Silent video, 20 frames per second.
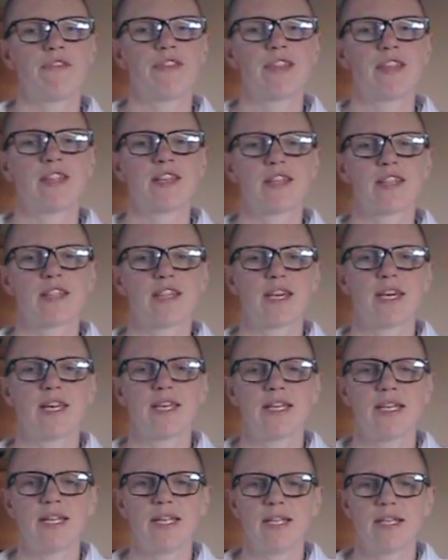visit to
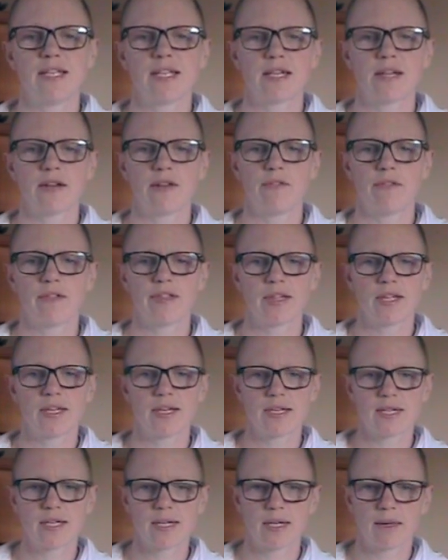Santee to go
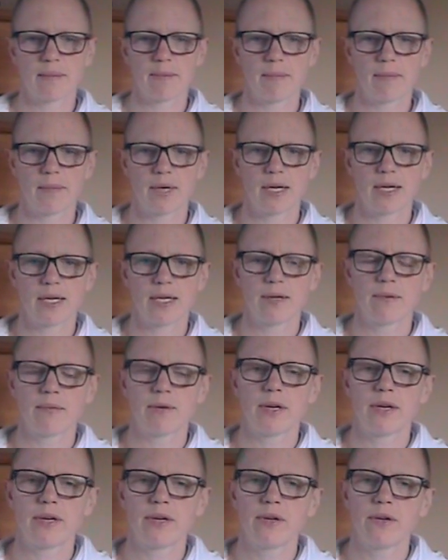visit Ayya
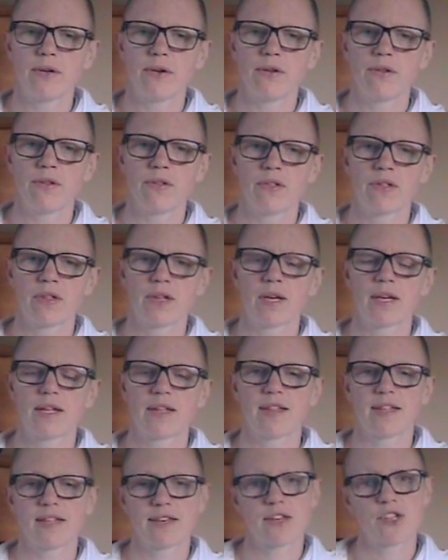Naroda, who's Ayya
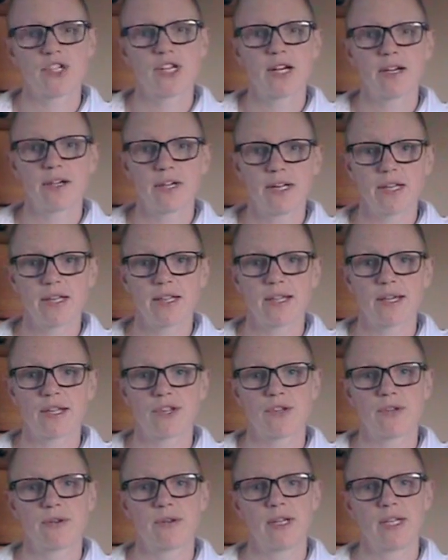Santachari's
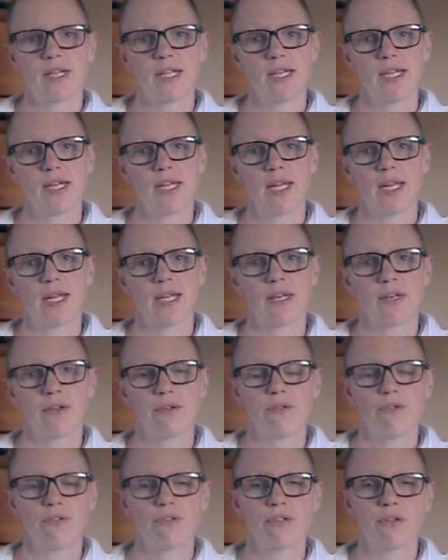Acharuni, and
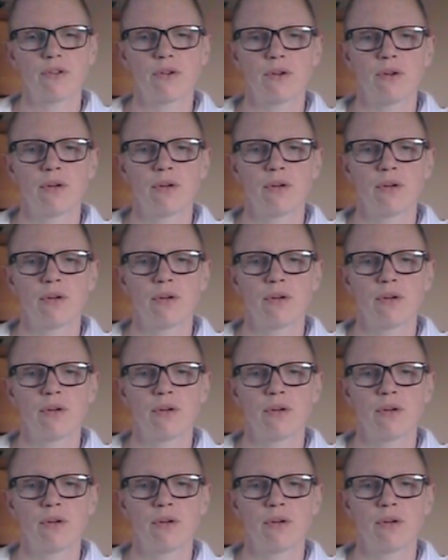also